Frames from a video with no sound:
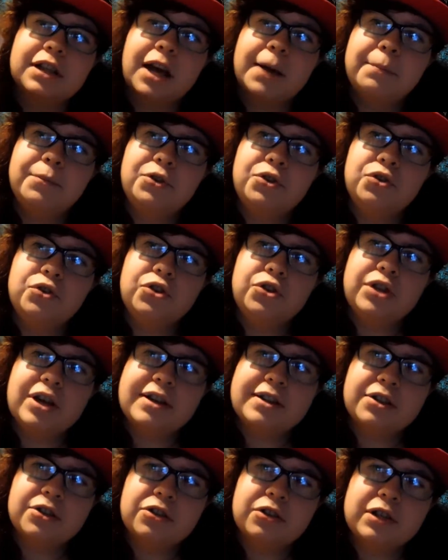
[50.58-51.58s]
up to
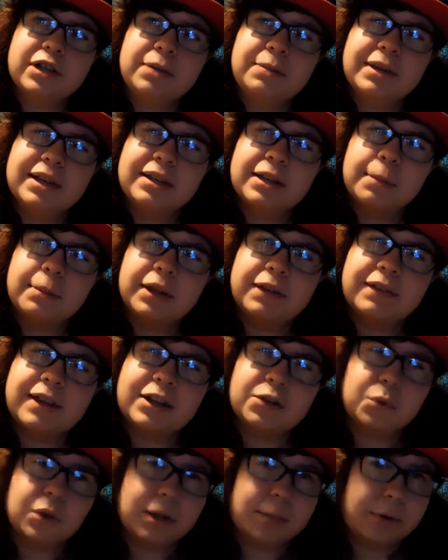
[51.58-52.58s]
2013, because I believe that
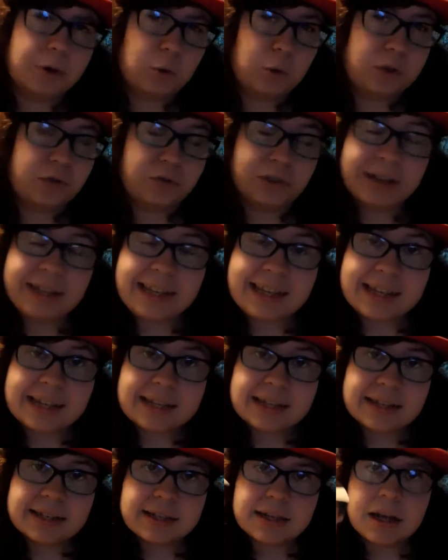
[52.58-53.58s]
is when the book was
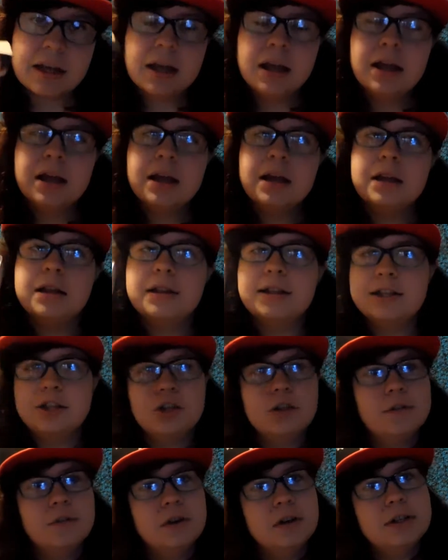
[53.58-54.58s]
released, this
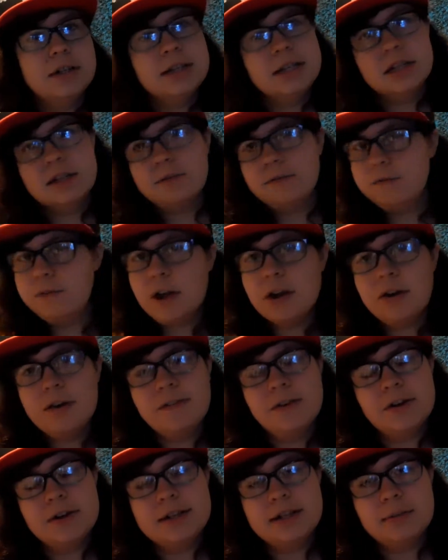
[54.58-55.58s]
universe is very,
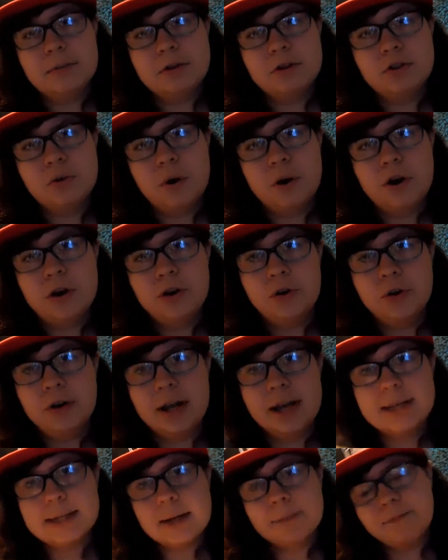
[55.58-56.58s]
very similar to our own,
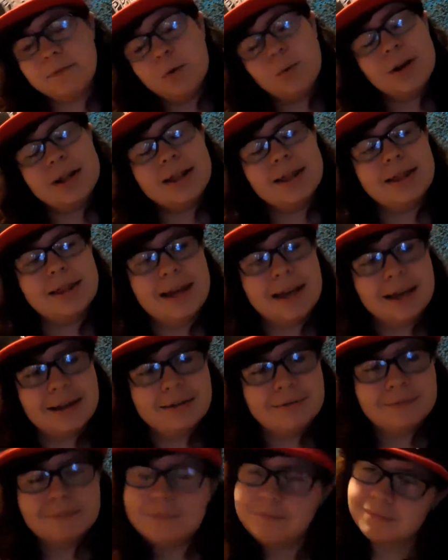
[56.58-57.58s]
except for one thing.
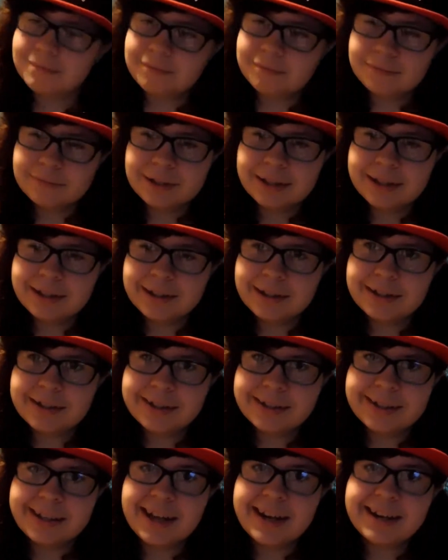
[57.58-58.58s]

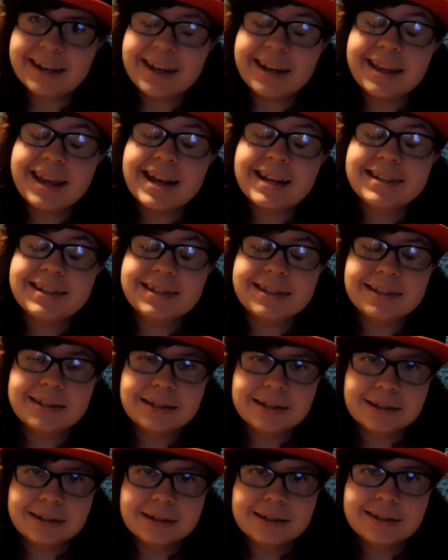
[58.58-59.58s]
Can, can you guess?
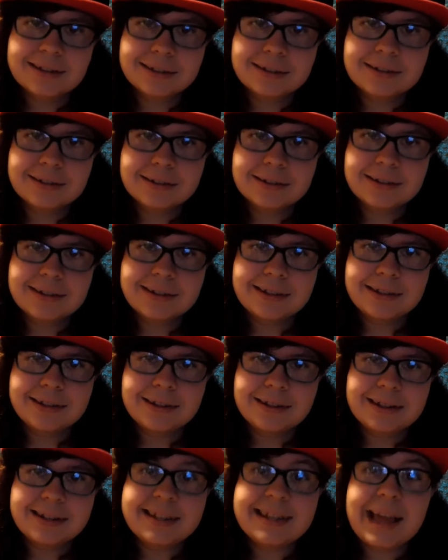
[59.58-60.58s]

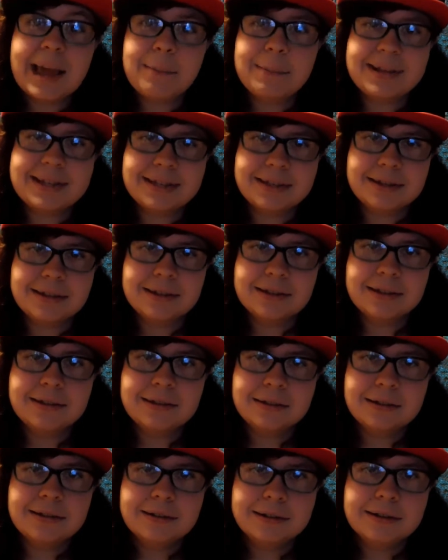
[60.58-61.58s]
Zombies.
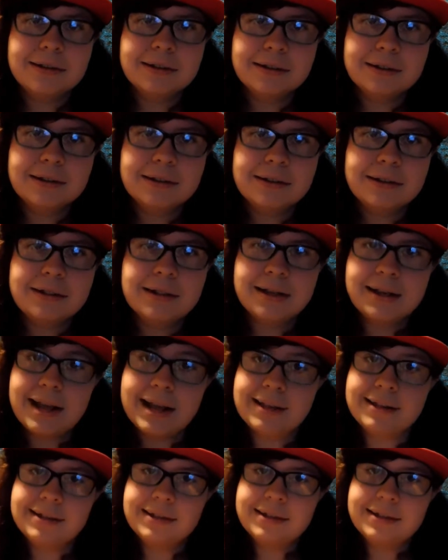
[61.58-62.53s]
Dead.